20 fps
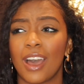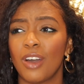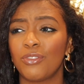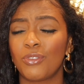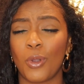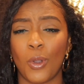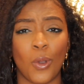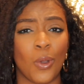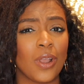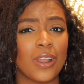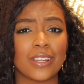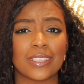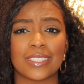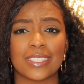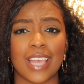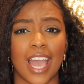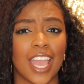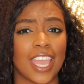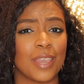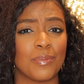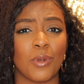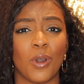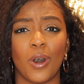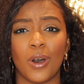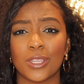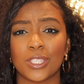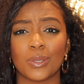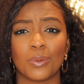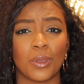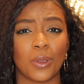of course, I am
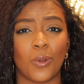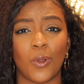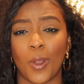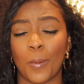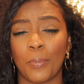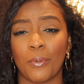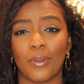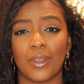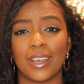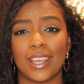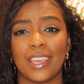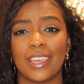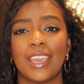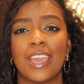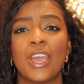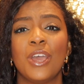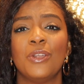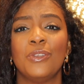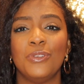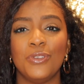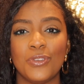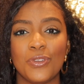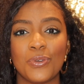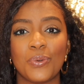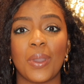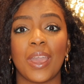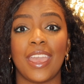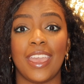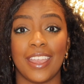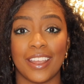also incorporating
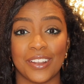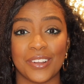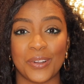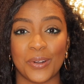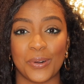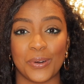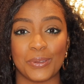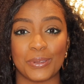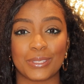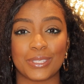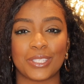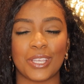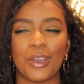new hair goals.